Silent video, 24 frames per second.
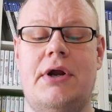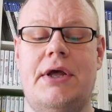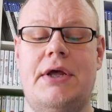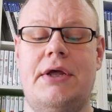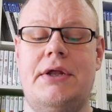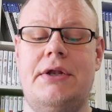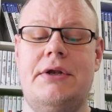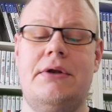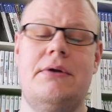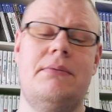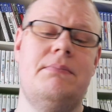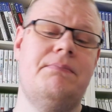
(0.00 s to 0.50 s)

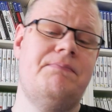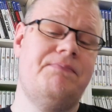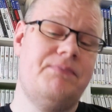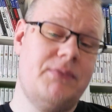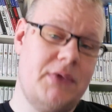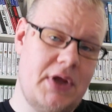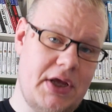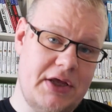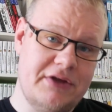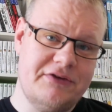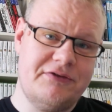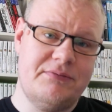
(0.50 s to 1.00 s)
and
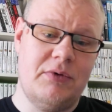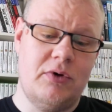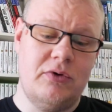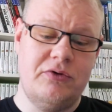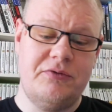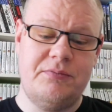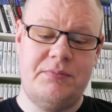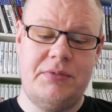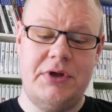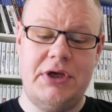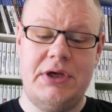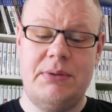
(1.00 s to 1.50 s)
as
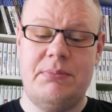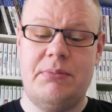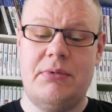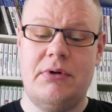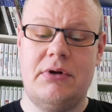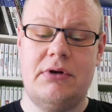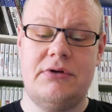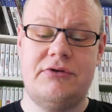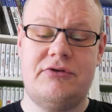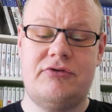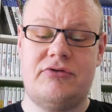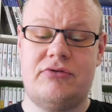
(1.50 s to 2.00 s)
most
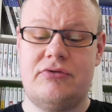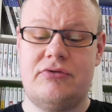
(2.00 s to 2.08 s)
people